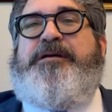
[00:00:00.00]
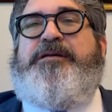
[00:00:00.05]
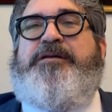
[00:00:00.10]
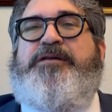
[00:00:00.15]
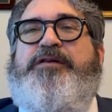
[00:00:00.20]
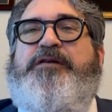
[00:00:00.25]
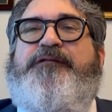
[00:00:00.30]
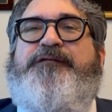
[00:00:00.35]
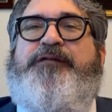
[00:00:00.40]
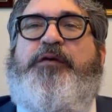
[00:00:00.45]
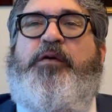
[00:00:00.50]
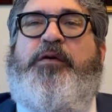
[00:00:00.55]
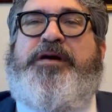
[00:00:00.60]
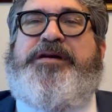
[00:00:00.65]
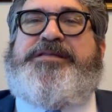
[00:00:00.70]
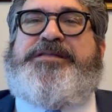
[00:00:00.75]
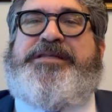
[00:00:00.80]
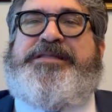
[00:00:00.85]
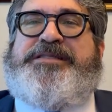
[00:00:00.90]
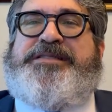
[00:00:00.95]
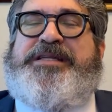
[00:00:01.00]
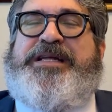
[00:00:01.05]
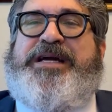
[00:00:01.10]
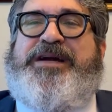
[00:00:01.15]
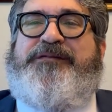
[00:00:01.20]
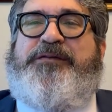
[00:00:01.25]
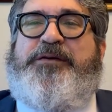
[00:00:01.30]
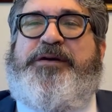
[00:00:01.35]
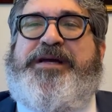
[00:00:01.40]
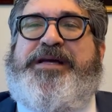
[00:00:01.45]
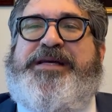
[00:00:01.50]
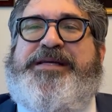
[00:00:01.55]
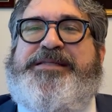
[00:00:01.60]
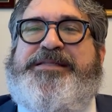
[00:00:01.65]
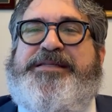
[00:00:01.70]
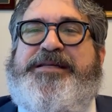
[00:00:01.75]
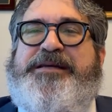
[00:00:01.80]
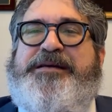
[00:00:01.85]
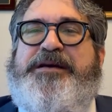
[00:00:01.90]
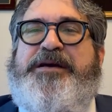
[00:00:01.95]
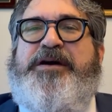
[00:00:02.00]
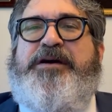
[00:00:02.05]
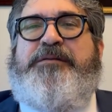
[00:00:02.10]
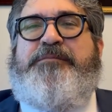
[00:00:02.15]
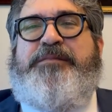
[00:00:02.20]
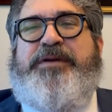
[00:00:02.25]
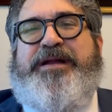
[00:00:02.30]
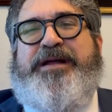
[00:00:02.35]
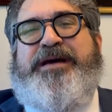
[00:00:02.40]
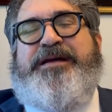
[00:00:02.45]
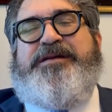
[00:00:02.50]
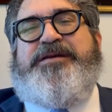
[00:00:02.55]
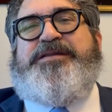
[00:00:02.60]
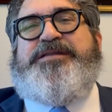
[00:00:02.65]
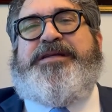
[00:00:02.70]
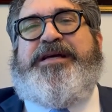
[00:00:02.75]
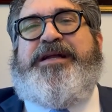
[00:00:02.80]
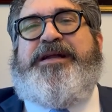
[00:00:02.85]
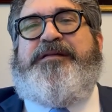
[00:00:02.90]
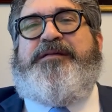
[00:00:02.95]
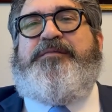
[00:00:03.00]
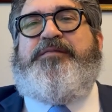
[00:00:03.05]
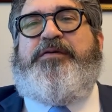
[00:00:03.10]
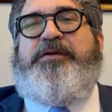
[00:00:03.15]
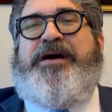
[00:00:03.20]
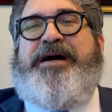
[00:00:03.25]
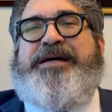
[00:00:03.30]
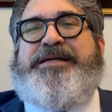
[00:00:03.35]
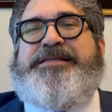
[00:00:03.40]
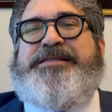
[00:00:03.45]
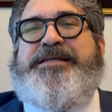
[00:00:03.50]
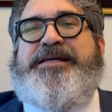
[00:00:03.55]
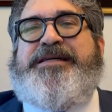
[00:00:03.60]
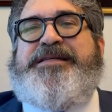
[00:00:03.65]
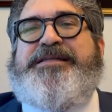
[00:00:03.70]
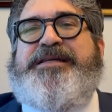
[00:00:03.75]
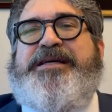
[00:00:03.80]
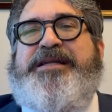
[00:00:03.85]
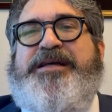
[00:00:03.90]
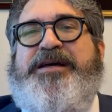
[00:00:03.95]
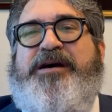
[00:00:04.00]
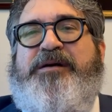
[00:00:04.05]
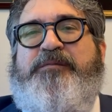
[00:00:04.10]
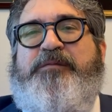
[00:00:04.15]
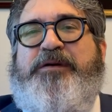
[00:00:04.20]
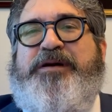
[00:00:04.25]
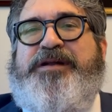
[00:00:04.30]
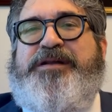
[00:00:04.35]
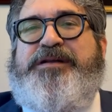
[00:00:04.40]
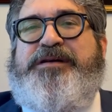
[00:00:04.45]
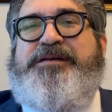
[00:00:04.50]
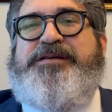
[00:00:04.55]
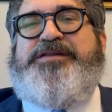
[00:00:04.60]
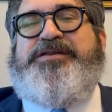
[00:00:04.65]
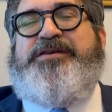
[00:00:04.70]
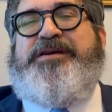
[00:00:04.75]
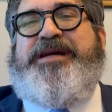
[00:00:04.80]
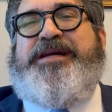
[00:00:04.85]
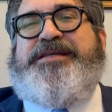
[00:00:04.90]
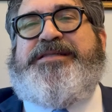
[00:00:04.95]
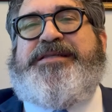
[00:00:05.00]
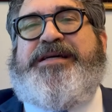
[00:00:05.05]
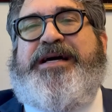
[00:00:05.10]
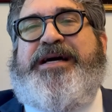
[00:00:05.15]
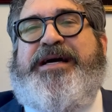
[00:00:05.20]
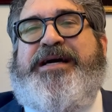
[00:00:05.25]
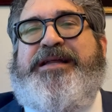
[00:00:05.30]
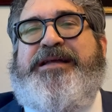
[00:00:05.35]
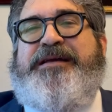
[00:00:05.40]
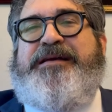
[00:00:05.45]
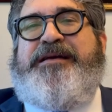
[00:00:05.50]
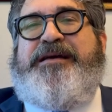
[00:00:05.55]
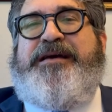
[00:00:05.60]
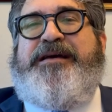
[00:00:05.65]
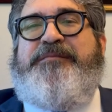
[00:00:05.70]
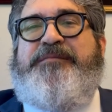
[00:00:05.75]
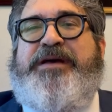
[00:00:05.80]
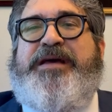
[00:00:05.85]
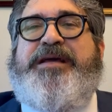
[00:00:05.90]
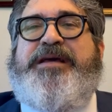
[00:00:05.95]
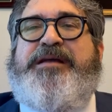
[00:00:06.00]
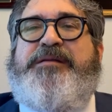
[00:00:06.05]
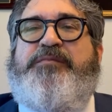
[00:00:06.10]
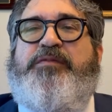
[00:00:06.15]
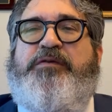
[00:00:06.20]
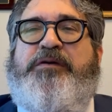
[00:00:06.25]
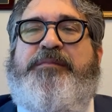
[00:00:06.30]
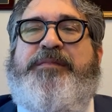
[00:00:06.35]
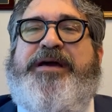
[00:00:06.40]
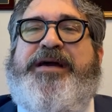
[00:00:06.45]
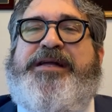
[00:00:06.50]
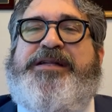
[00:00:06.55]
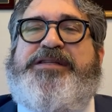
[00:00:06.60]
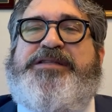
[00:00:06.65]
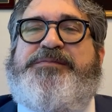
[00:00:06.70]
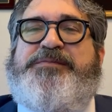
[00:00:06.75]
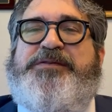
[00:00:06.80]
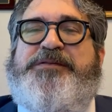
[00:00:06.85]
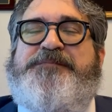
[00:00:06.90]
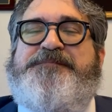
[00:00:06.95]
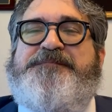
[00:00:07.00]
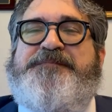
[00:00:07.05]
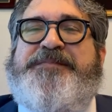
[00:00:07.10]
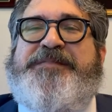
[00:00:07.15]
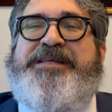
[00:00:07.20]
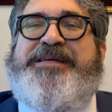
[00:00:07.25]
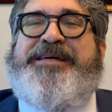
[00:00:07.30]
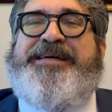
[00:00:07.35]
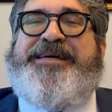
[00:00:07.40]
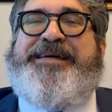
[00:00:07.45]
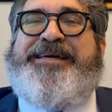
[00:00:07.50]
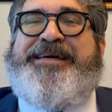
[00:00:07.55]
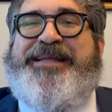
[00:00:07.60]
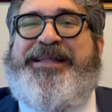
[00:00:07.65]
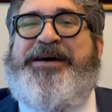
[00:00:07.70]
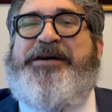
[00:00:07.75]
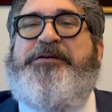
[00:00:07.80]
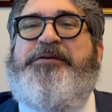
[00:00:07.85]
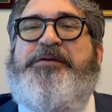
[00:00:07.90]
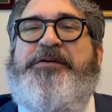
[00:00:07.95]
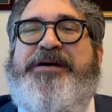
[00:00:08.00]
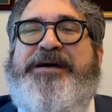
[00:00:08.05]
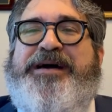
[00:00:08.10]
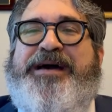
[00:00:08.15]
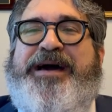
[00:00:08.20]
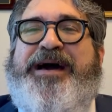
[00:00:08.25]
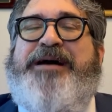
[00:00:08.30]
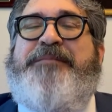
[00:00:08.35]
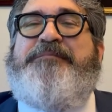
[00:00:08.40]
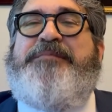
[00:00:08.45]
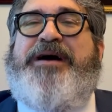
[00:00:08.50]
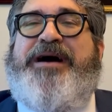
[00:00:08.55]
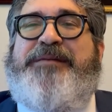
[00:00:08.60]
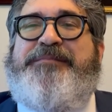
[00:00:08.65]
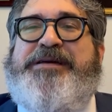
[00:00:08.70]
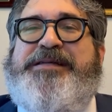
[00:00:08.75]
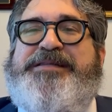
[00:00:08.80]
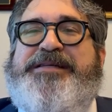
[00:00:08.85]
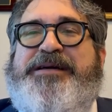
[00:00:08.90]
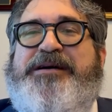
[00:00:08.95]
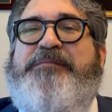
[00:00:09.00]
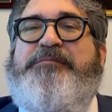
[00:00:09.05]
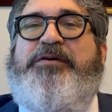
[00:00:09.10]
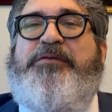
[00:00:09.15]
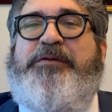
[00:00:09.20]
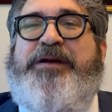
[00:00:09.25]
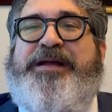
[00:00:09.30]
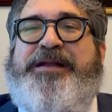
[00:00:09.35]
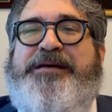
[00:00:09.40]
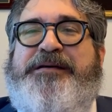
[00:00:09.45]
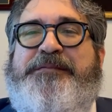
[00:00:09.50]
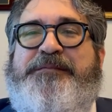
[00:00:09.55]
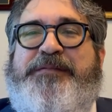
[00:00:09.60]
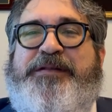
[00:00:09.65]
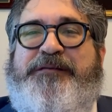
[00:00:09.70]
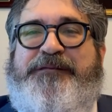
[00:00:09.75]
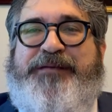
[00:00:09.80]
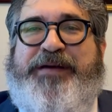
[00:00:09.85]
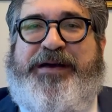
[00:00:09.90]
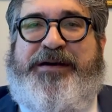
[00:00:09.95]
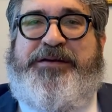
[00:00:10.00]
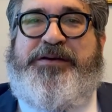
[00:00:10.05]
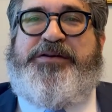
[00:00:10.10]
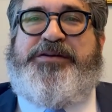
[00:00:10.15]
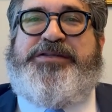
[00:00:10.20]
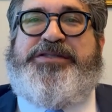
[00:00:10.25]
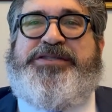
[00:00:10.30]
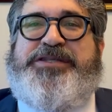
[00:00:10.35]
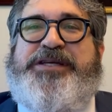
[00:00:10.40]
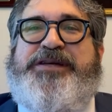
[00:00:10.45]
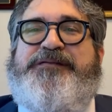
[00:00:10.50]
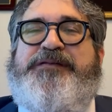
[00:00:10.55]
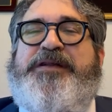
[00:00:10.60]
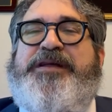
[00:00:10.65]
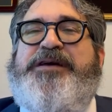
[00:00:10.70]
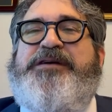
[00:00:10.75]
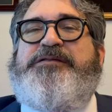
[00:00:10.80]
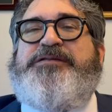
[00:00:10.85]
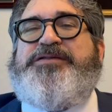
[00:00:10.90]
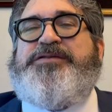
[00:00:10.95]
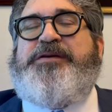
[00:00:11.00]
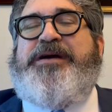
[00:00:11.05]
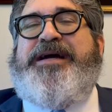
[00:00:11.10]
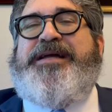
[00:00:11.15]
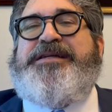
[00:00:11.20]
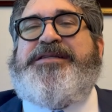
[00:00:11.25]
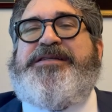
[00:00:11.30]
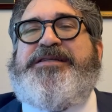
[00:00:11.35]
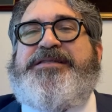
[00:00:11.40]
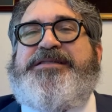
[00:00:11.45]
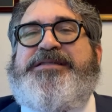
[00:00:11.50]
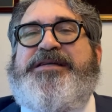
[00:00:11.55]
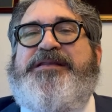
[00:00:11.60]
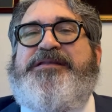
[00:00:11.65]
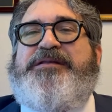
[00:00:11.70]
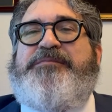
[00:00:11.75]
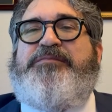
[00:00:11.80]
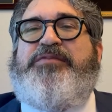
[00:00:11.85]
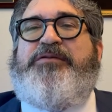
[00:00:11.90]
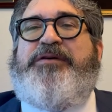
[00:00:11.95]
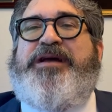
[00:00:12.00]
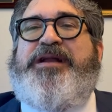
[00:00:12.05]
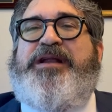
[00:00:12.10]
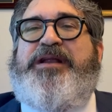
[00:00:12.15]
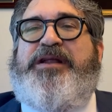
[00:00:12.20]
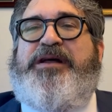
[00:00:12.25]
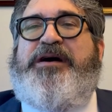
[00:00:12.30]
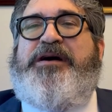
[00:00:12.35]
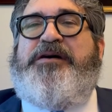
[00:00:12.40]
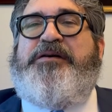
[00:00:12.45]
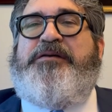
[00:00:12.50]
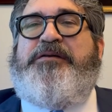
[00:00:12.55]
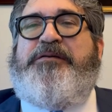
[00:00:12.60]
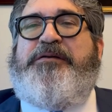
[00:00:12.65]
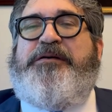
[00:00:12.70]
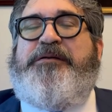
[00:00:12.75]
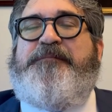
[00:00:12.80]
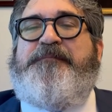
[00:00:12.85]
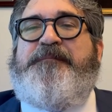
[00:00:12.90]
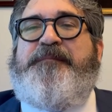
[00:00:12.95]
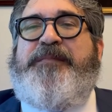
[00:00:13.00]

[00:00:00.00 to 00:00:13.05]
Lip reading: Divorce is never easy, but understanding the process can help reduce your anxiety and make it more manageable. Hello, I'm Bobby Del Barina, the founder and chief legal strategist at the Barina Law Group.